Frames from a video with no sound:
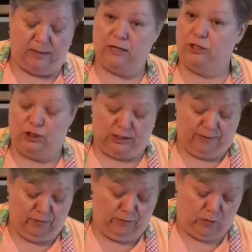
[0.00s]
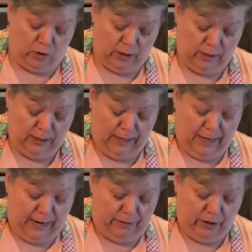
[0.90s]
And I just have a fork.
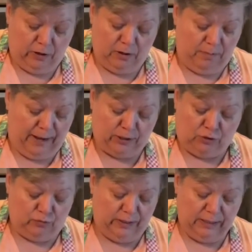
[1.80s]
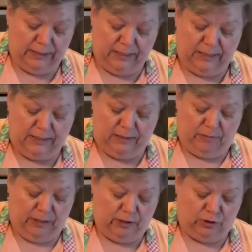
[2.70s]
And they're going to mash really easy
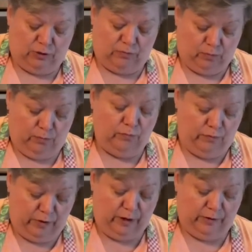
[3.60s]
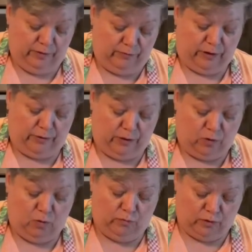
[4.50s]
because they're very
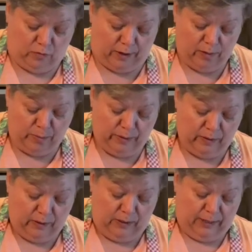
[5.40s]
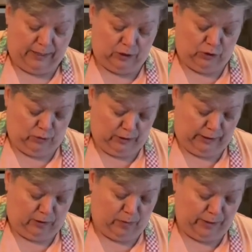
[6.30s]
overripe, as you could
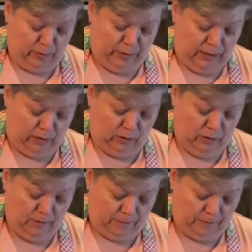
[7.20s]
tell by the peel.